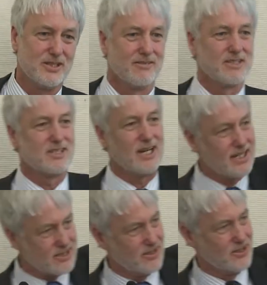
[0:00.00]
There are
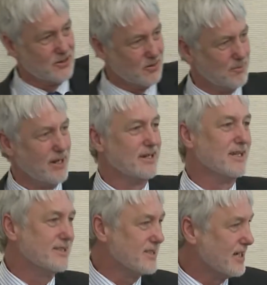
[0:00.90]
states that are doing better,
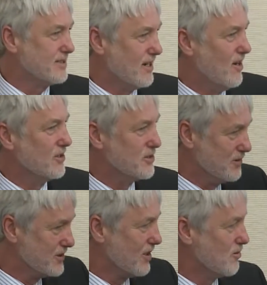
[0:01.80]
there are states that aren't
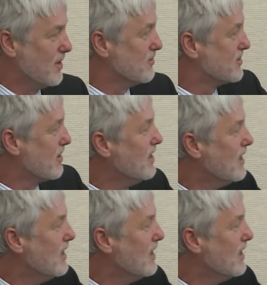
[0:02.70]
doing so well. So,